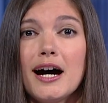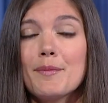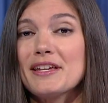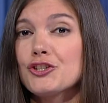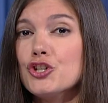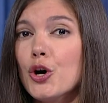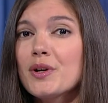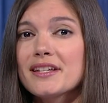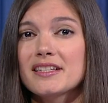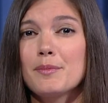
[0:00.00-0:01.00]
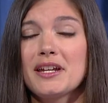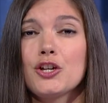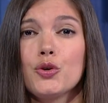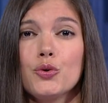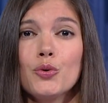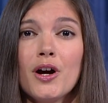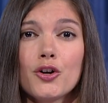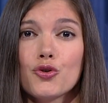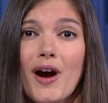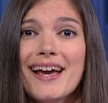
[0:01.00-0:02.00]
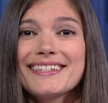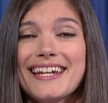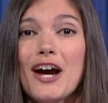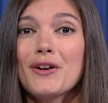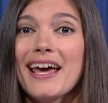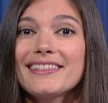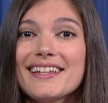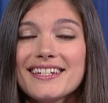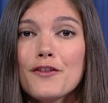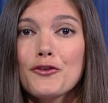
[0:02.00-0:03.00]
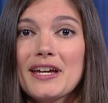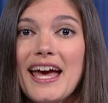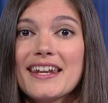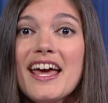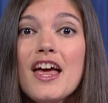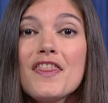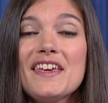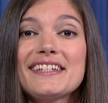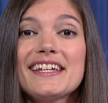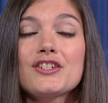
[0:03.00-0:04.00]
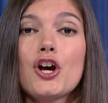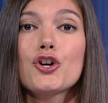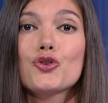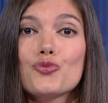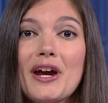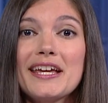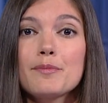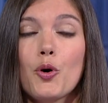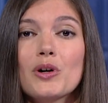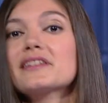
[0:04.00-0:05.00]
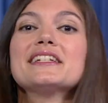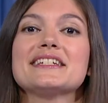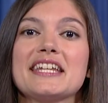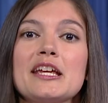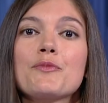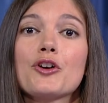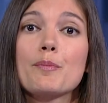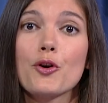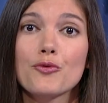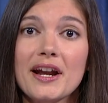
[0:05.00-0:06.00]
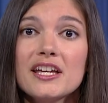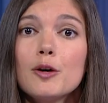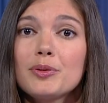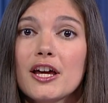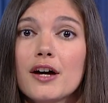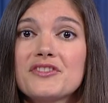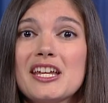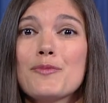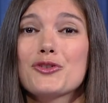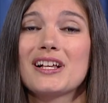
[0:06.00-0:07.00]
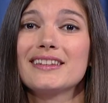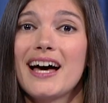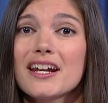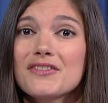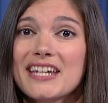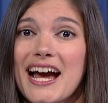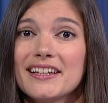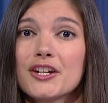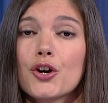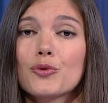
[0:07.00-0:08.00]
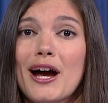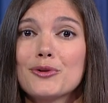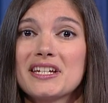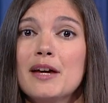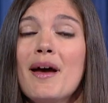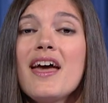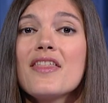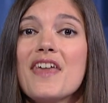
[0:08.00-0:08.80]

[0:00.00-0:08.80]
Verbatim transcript: Um, he's known as somebody who grinds it out. And let's not forget, this is a great Portland team. They're a perennial playoff team. There's a lot of talent around him.